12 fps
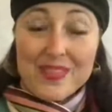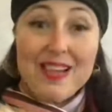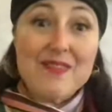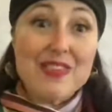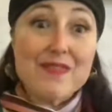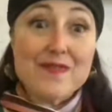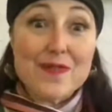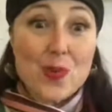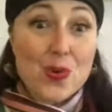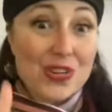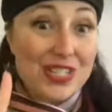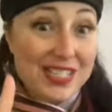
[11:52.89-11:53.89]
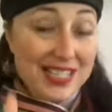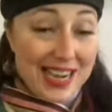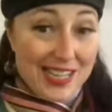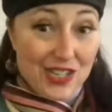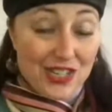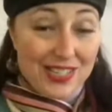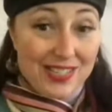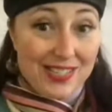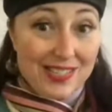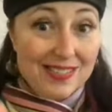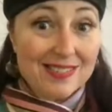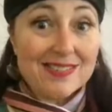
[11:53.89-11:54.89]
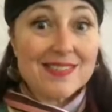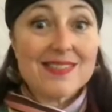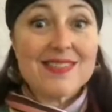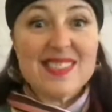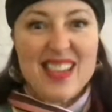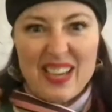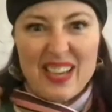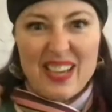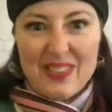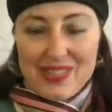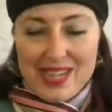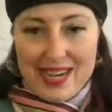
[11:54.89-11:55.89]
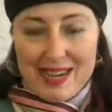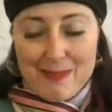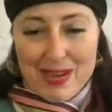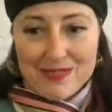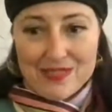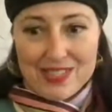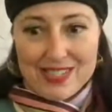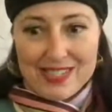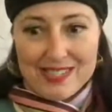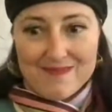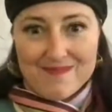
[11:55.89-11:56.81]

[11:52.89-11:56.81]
of the four stages of setting boundaries?